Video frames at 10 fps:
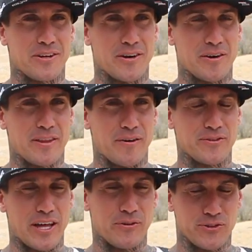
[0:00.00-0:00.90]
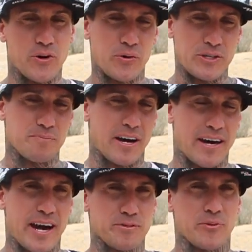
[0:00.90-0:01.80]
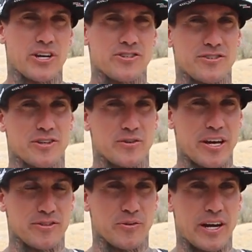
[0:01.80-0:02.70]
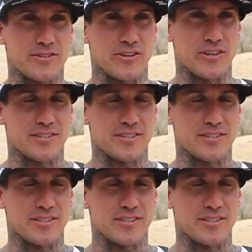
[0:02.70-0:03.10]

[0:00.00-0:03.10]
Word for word: You know, that was that was always my aspirations as a, as a, racer.